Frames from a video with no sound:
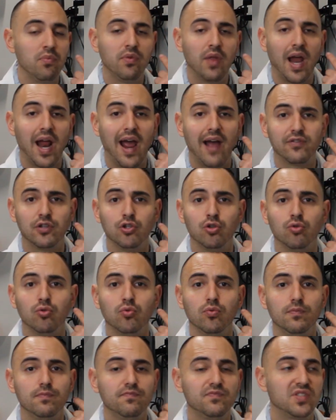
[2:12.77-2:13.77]
that have to
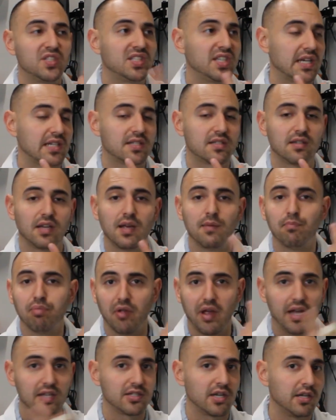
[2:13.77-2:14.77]
do 6
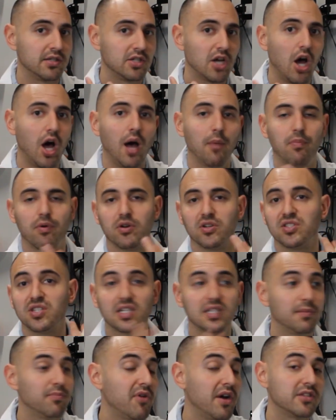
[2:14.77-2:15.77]
implants on top or
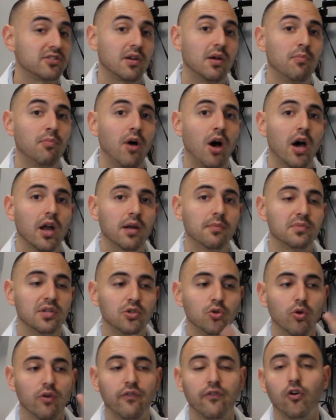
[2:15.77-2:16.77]
6 implants on bottom to
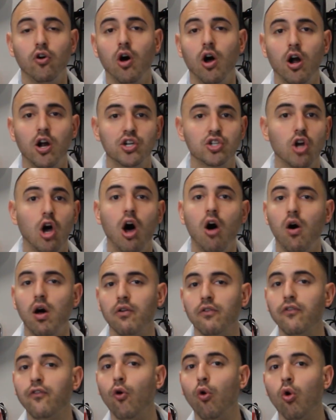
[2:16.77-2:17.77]
do a full arch all
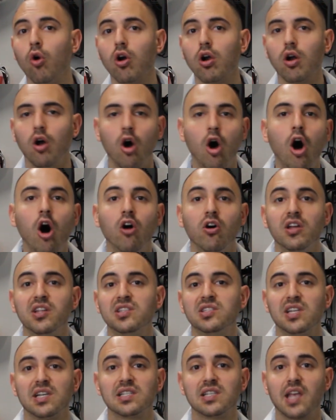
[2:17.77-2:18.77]
on 4, all on
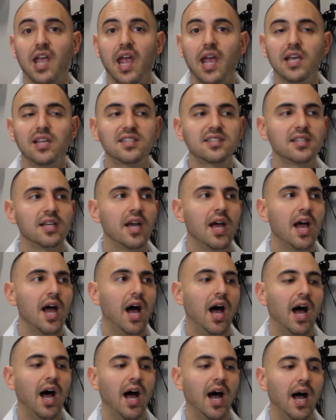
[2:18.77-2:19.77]
6 case.
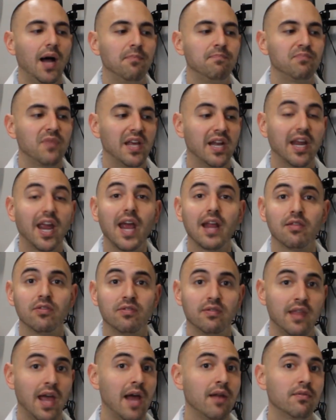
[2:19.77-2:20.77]
And
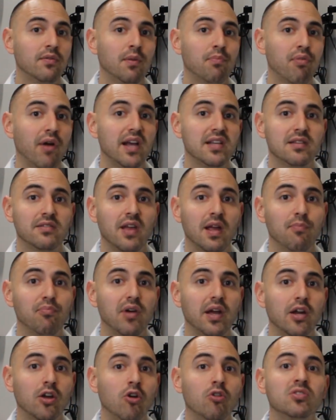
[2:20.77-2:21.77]
again, the price of the
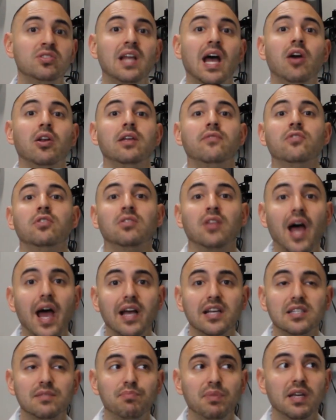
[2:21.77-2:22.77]
implant goes down even
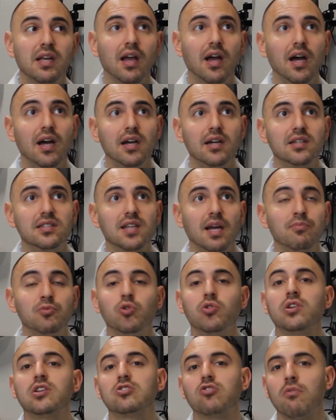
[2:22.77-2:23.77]
less because I'm
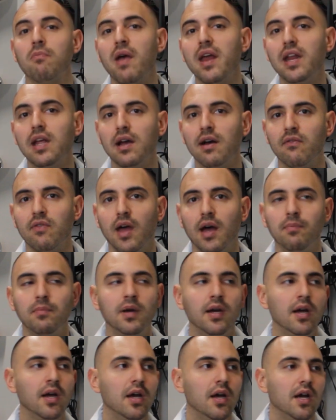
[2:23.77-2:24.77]
doing so many of them.
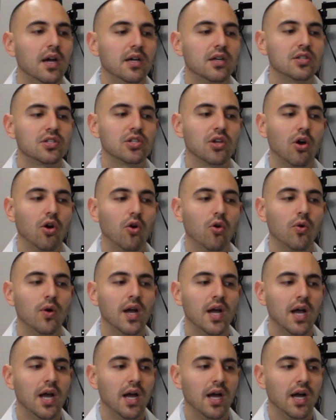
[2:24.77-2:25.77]
So